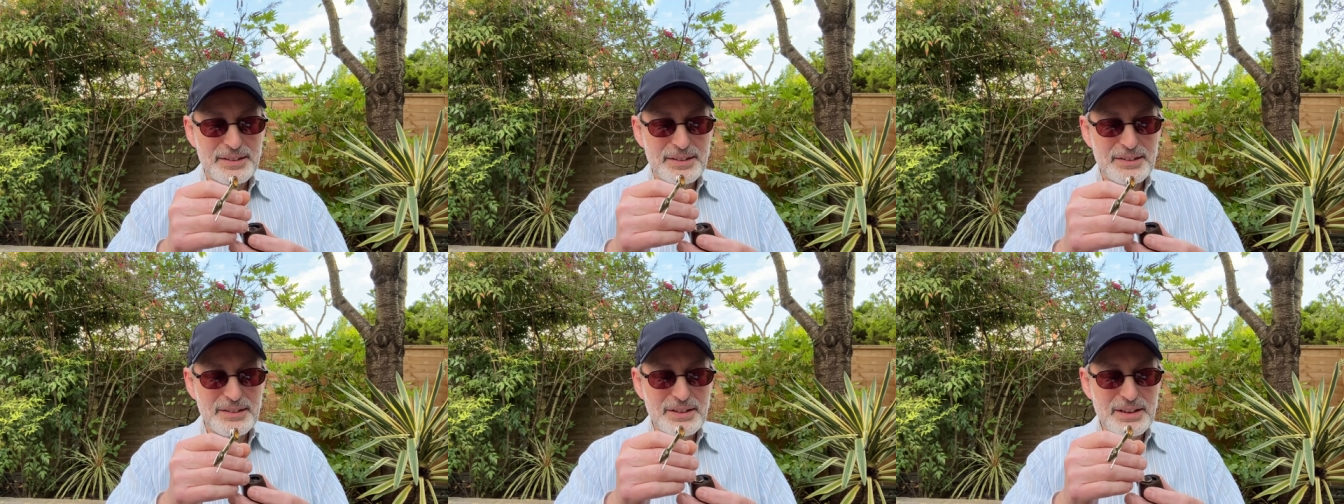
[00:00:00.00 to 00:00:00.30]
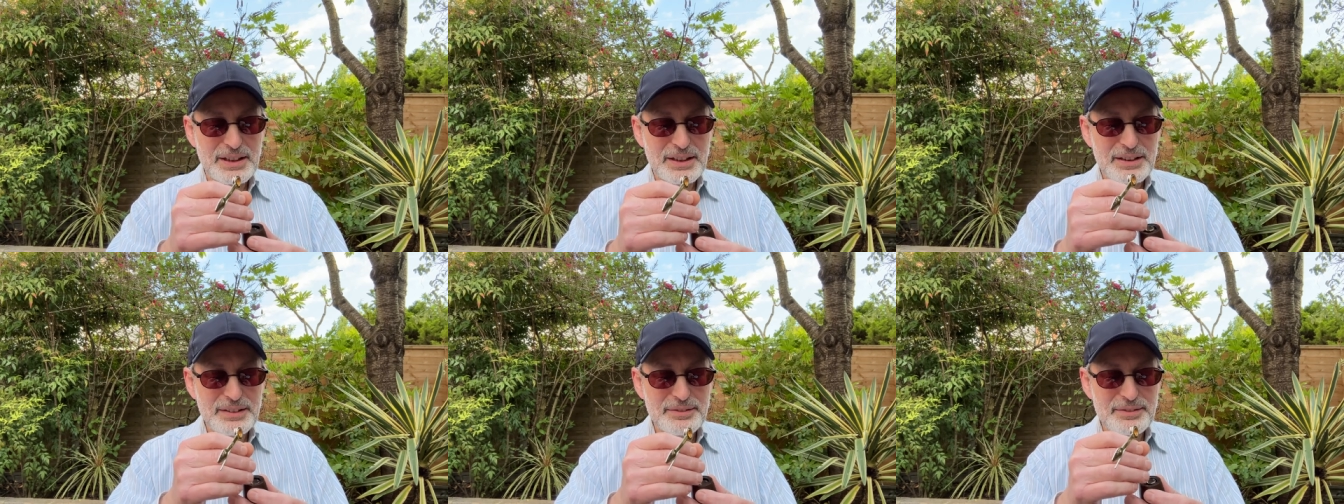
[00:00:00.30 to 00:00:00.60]

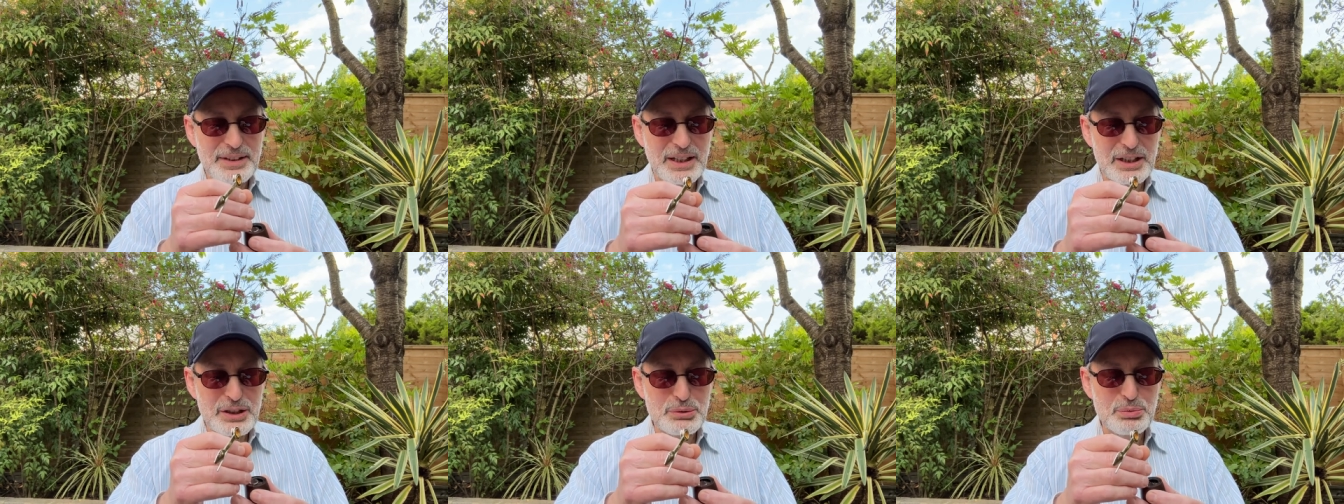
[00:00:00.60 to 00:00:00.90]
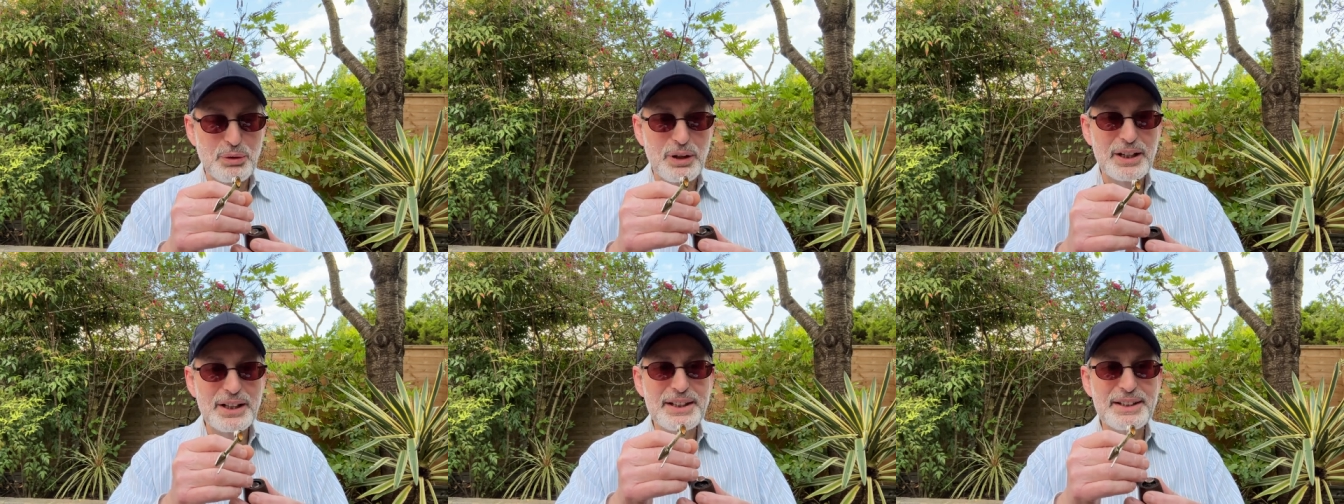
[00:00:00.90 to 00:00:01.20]
Okay, that's
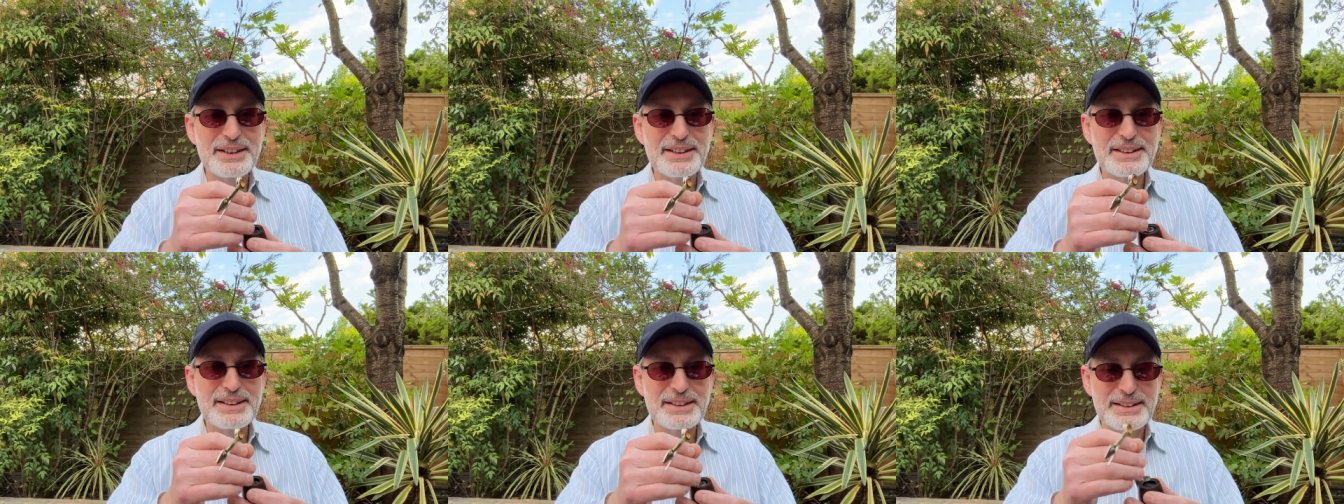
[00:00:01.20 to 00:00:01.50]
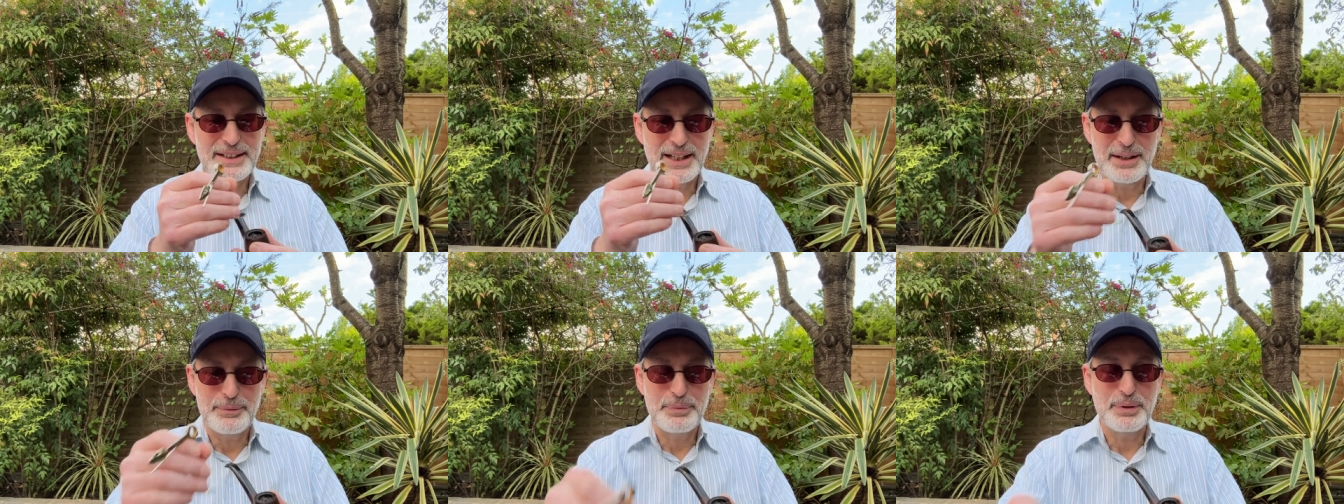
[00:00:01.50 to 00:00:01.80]
why you need a
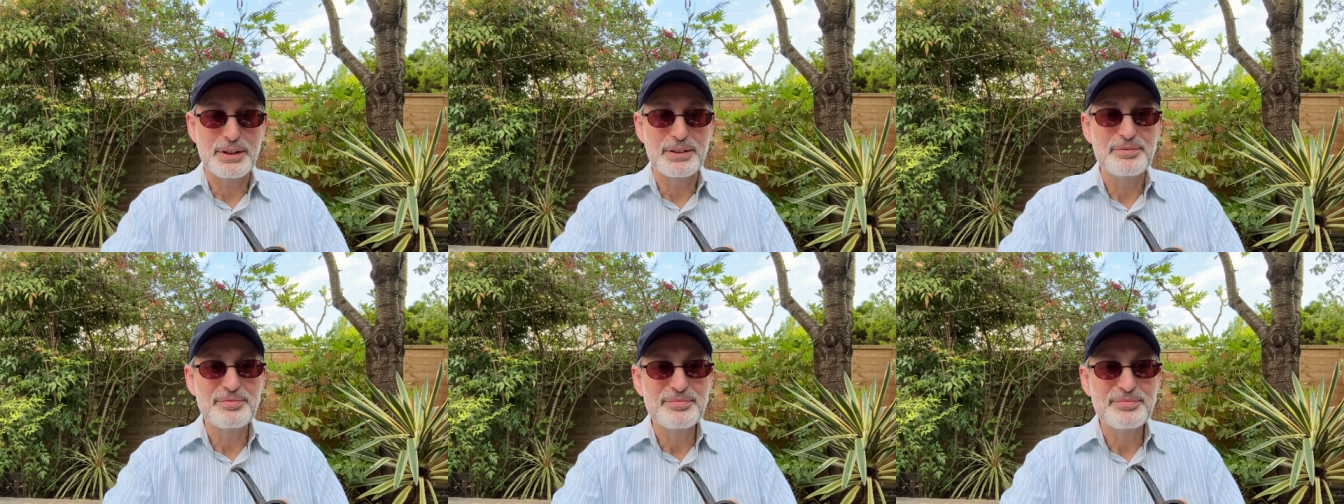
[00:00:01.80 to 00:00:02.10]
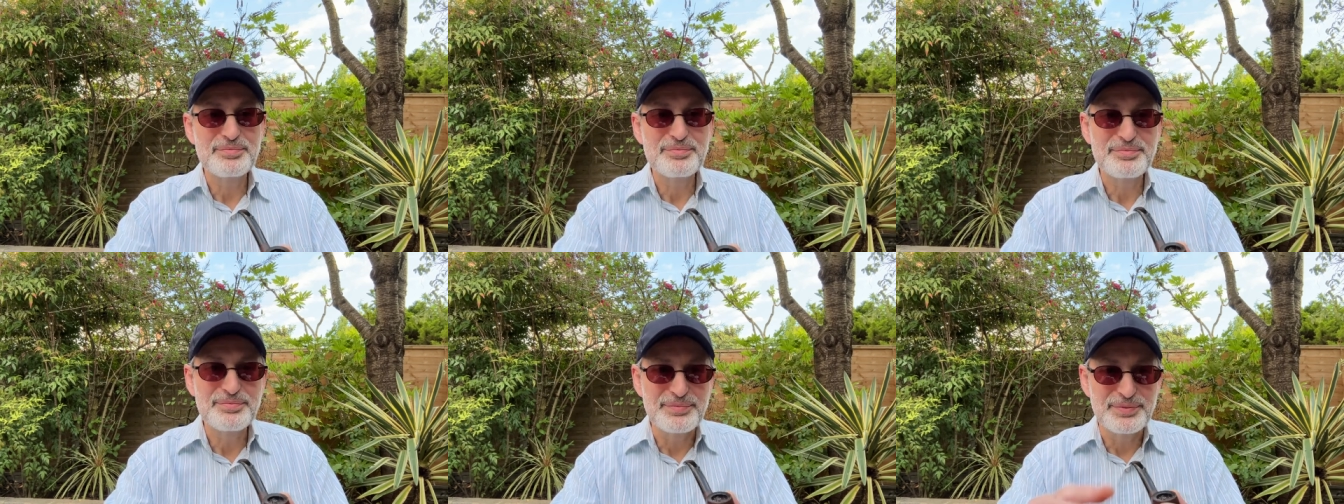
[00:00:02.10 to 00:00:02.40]
tapper,
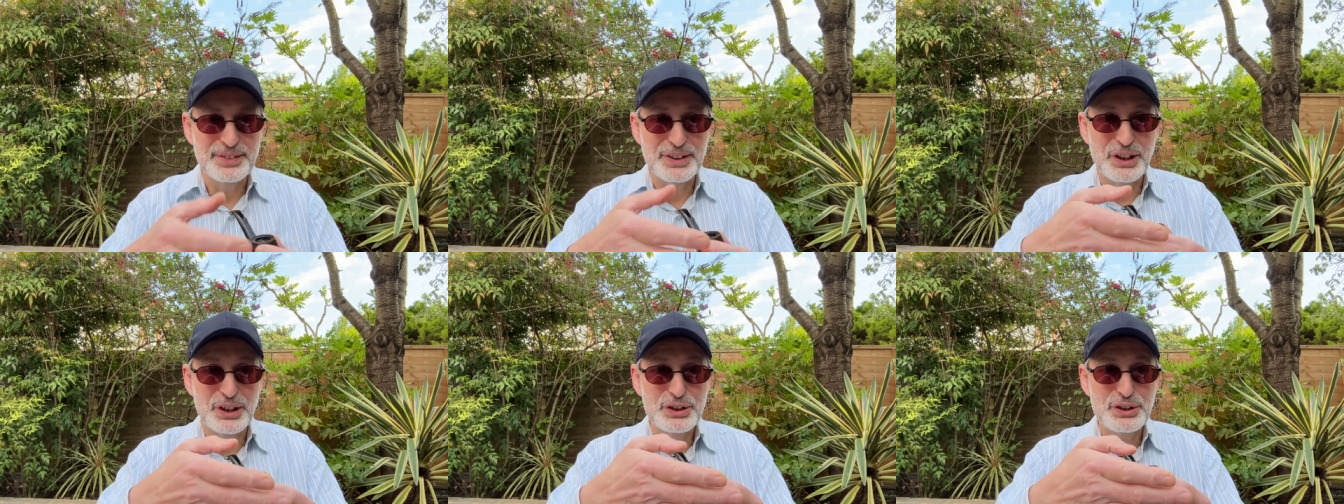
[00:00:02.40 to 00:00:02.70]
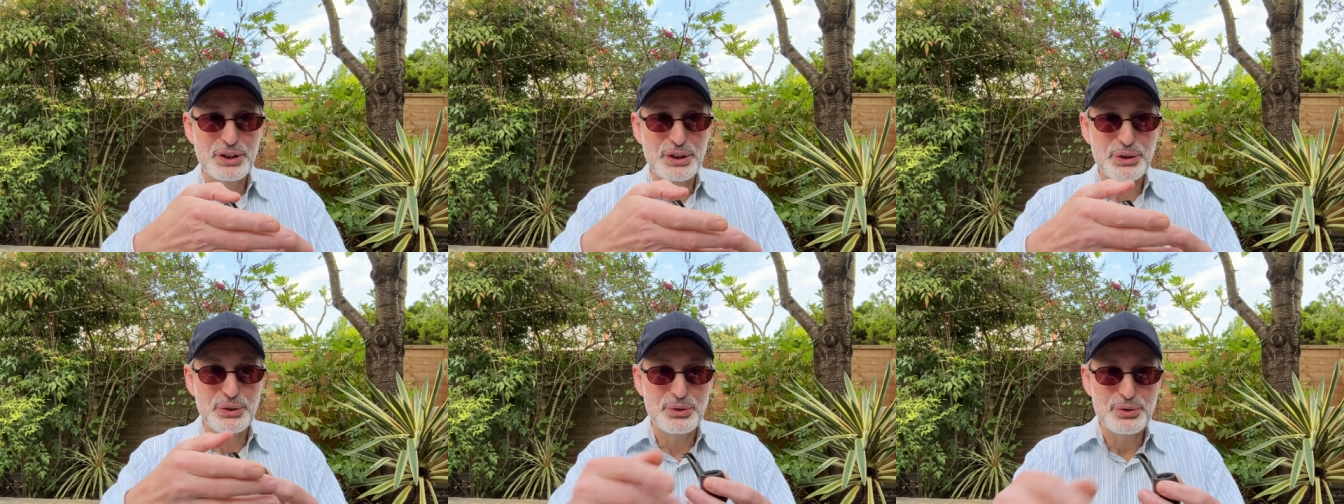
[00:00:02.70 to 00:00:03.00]
not
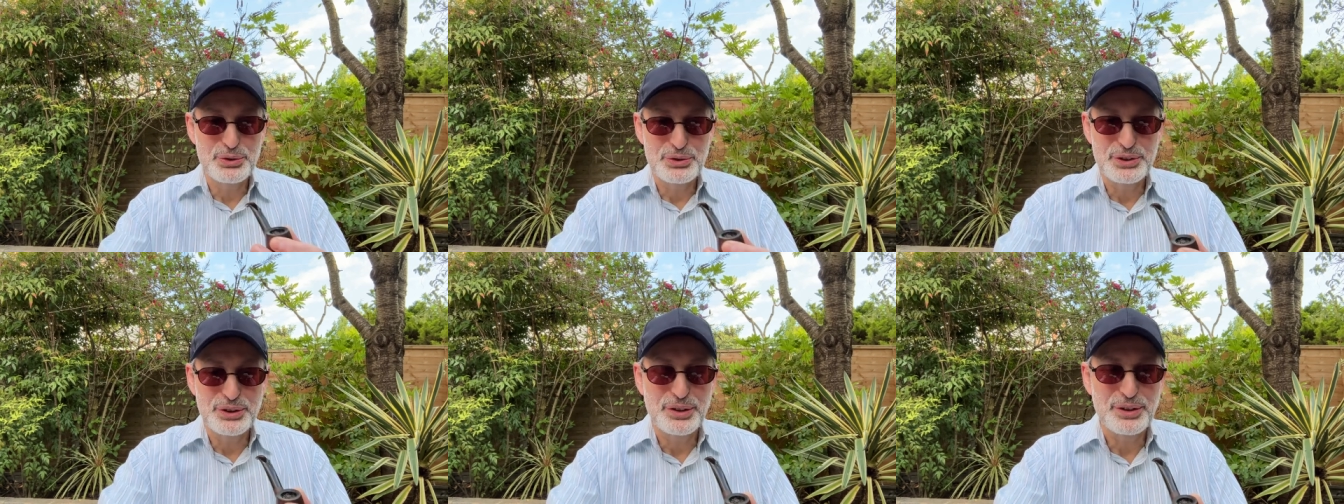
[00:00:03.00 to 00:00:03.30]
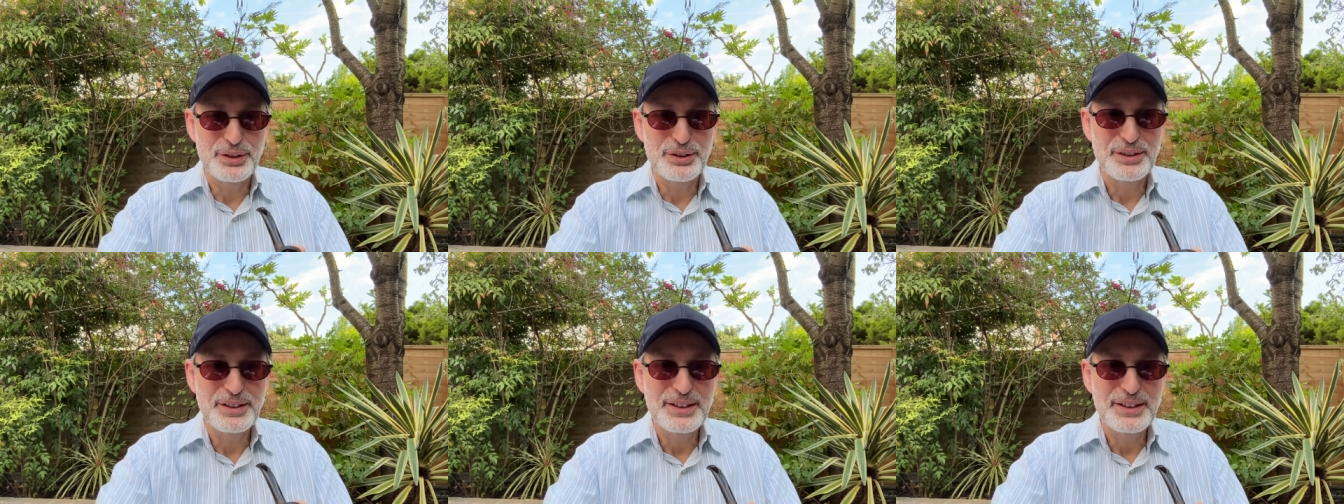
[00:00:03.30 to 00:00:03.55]
to use your